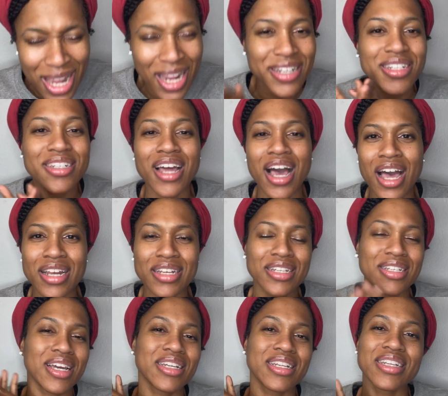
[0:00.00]
I did not,
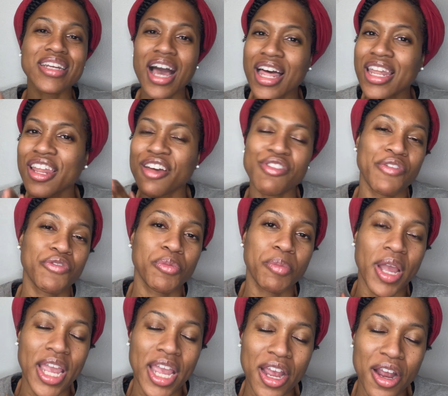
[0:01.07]
I did not love that for my
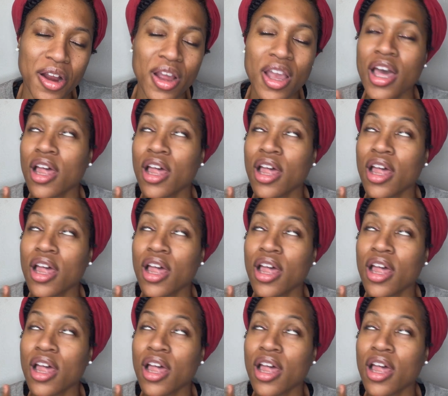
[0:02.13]
hair.